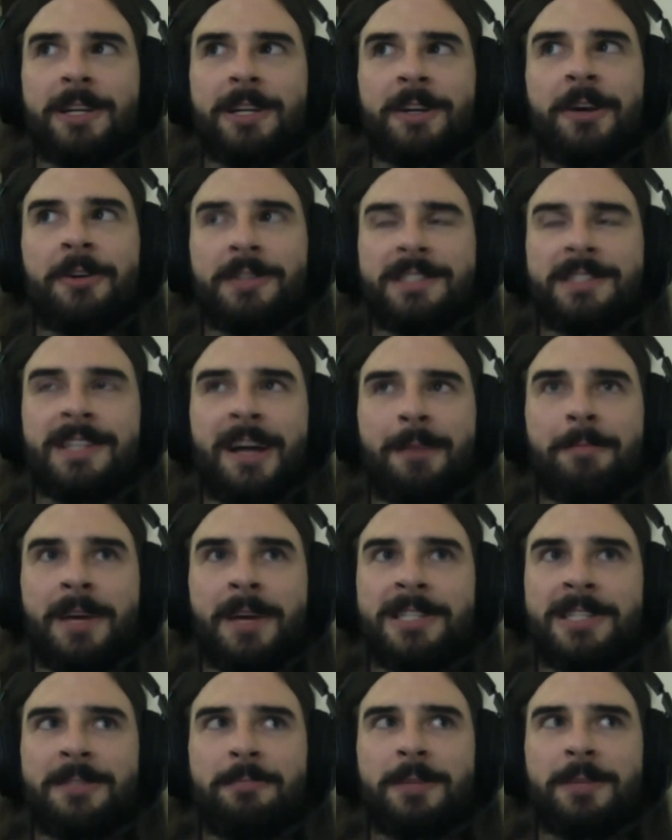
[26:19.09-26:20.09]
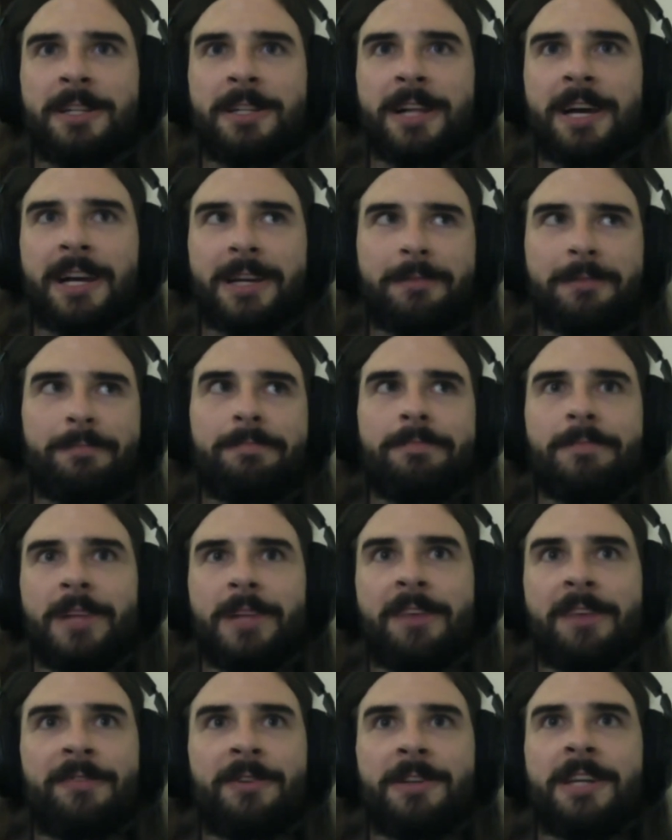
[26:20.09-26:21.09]
It's not meant to be like
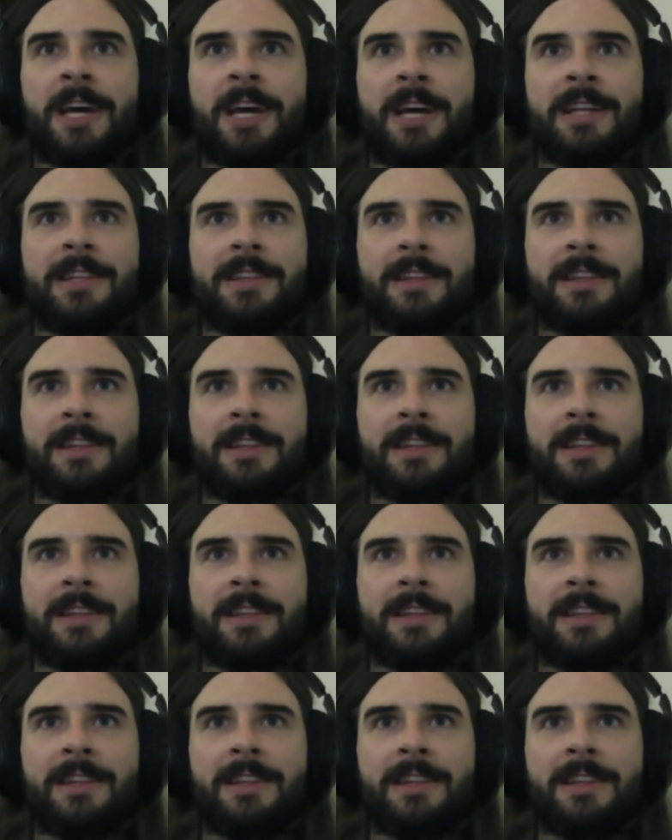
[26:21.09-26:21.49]
life or death.